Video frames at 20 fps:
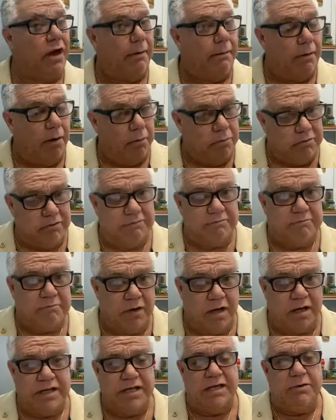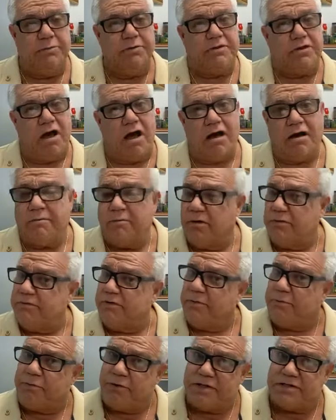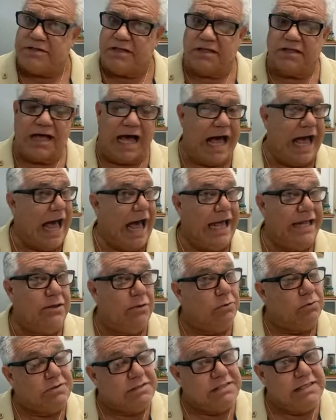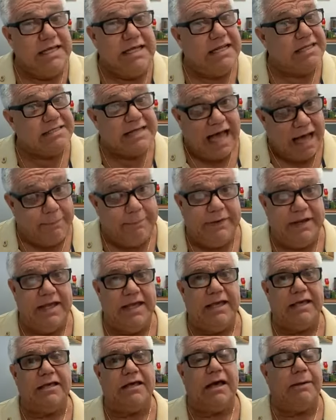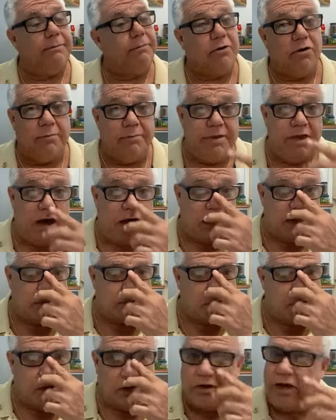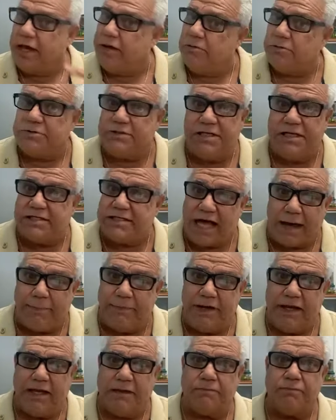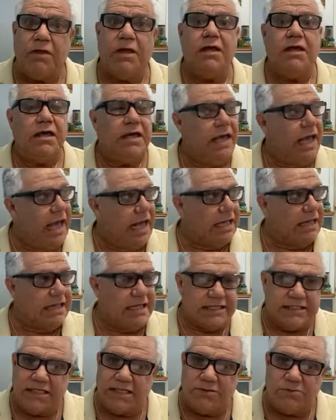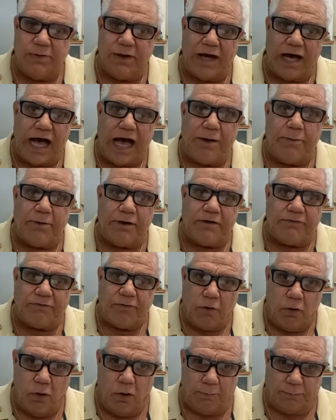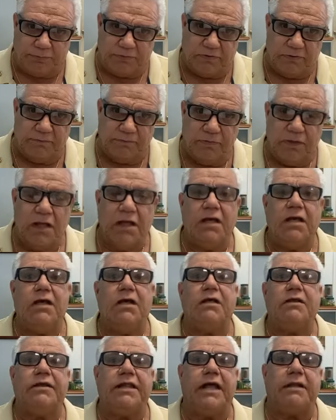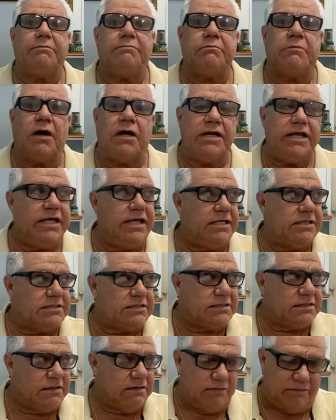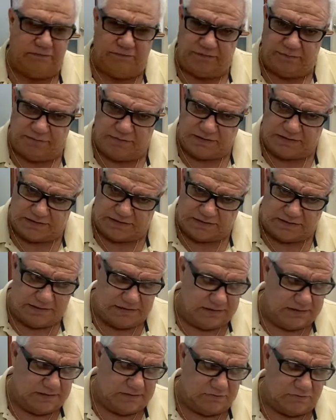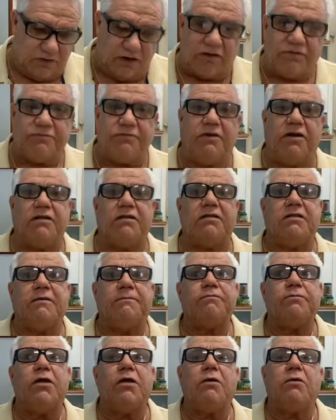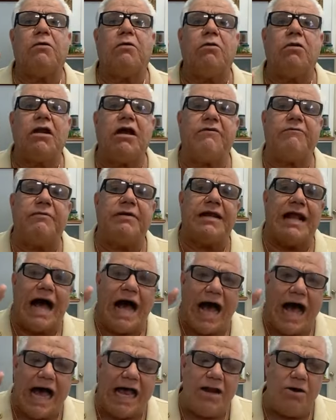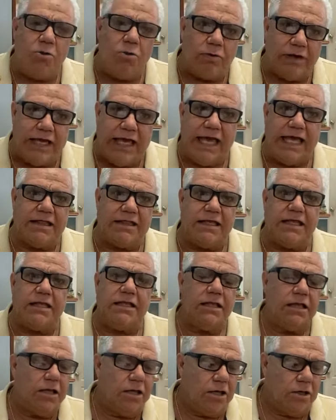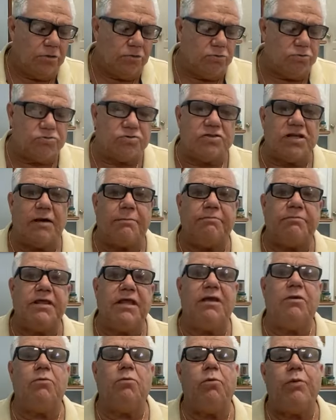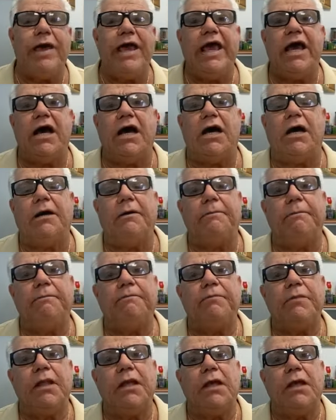the amount of money we're talking about for the prison, I, I don't see this happening. I'm going to be honest with you, I don't see this happening. And this is where I would have hoped that monies from this trust fund could have been allocated to something where